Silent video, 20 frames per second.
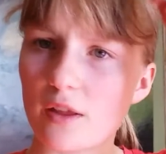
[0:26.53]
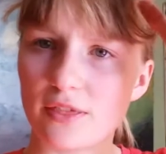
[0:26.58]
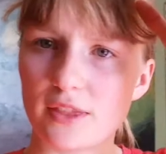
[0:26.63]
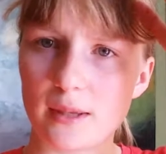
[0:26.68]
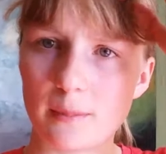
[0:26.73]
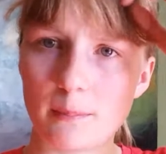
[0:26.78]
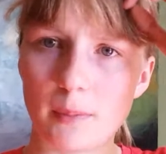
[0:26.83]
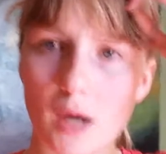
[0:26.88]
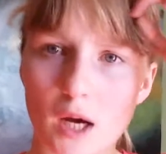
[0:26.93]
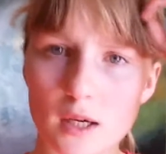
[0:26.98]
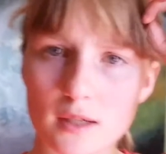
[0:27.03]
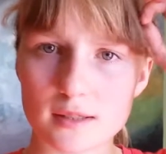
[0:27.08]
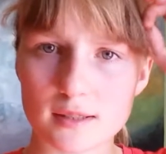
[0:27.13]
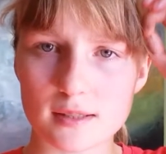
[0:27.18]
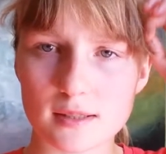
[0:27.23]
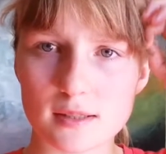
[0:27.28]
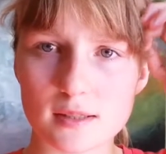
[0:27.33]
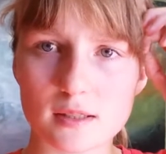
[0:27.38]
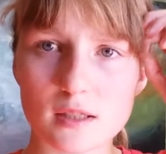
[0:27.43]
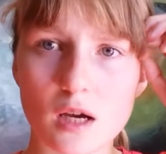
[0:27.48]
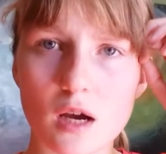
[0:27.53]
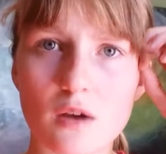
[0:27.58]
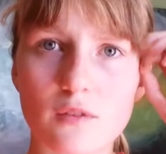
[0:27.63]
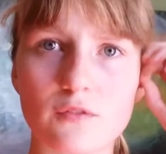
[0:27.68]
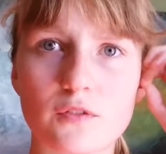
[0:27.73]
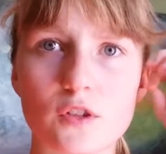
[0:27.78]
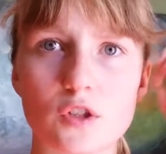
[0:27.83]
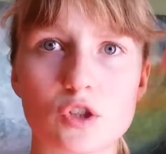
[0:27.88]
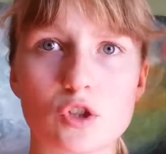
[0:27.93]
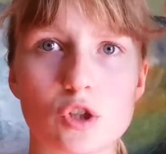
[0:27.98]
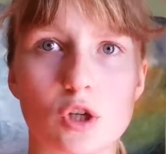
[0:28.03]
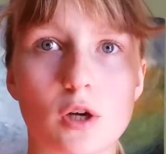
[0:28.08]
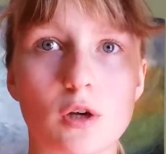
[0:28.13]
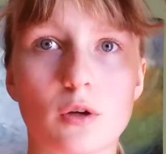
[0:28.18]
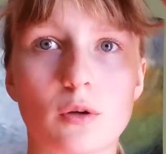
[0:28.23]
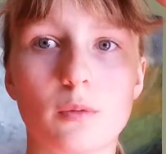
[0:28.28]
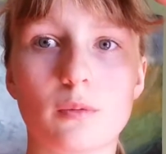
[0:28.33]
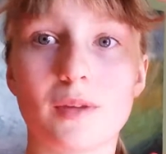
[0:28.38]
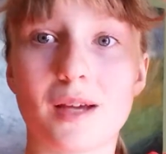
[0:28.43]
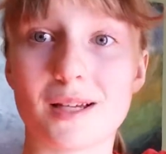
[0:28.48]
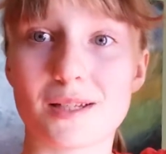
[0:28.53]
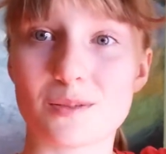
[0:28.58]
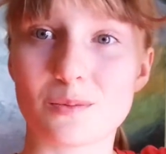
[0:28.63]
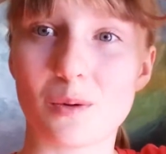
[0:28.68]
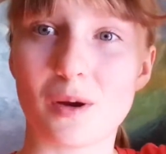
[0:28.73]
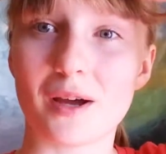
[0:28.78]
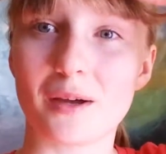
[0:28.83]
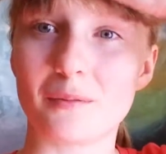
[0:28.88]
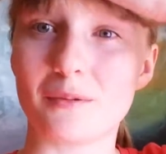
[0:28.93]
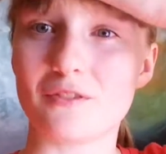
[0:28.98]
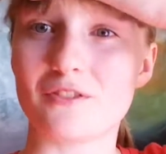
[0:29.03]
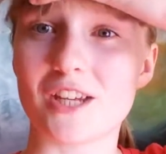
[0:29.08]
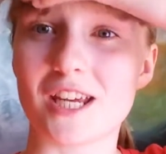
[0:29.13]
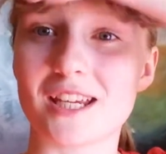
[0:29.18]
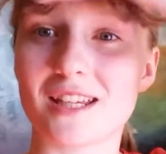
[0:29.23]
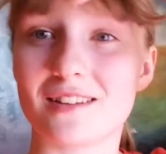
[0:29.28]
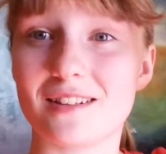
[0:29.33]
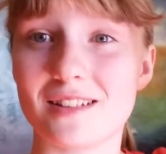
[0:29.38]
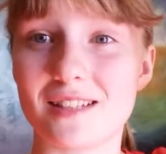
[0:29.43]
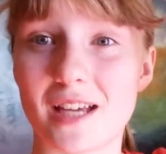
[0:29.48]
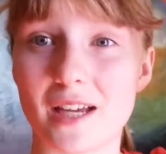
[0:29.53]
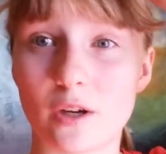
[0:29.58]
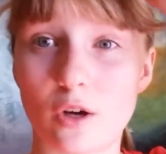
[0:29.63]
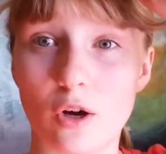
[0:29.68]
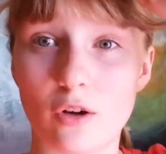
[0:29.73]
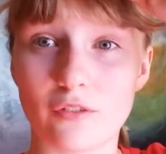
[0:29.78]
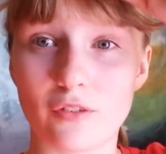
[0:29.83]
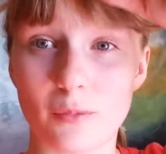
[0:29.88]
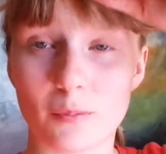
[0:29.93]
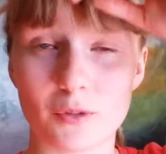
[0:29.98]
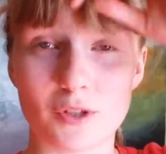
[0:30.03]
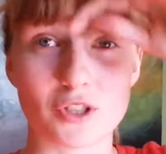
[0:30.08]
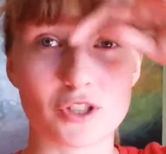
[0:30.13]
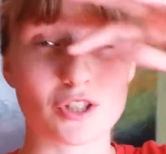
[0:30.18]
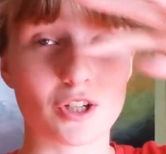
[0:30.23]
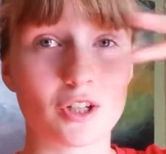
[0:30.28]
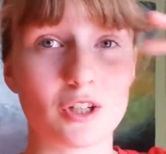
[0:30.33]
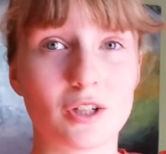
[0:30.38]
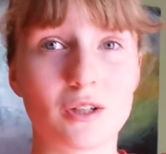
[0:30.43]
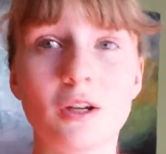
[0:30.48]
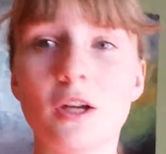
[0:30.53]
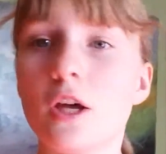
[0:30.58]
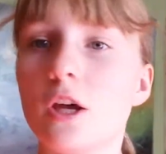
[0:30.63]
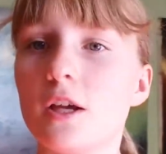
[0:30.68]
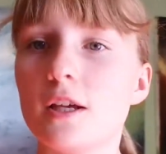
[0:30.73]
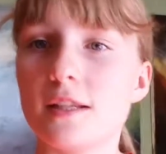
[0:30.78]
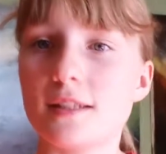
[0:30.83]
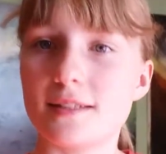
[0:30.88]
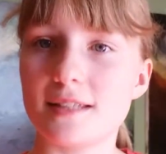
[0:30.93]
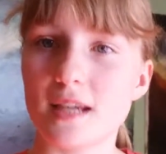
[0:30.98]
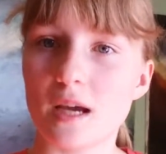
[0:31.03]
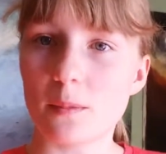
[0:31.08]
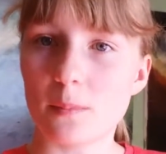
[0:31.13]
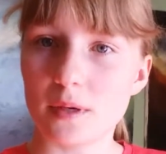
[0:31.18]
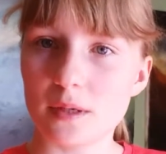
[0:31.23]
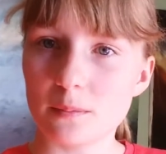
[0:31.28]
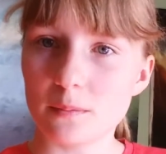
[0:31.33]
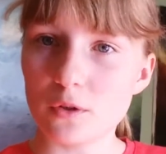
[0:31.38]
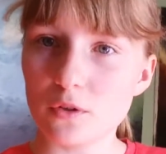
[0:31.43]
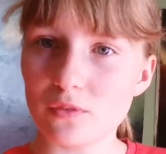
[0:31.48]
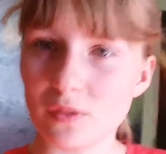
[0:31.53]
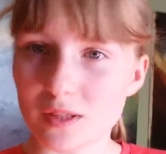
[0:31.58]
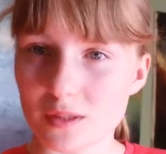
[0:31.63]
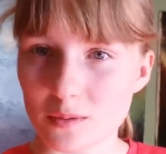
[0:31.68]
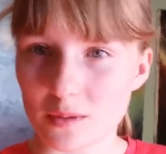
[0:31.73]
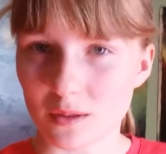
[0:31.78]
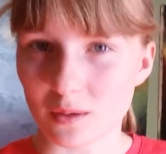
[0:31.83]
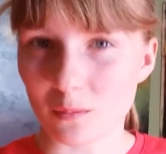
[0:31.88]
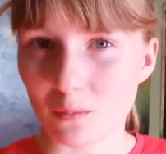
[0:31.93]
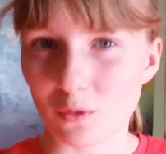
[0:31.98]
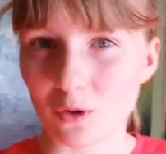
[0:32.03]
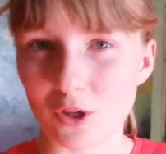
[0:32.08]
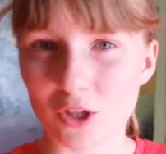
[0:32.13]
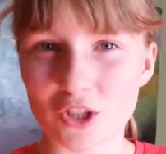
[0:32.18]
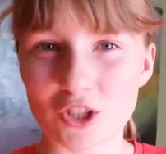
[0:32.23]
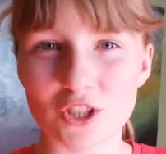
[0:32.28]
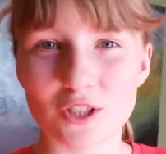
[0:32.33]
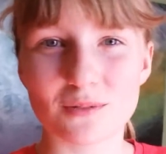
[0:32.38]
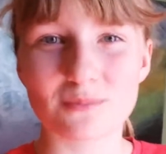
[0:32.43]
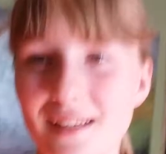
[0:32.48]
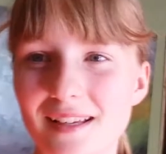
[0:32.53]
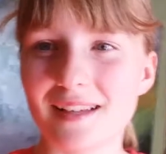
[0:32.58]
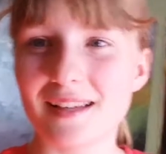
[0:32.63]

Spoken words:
theme parks and stuff, so that's why we've taken the day off and we're just gonna see how many movies we can watch.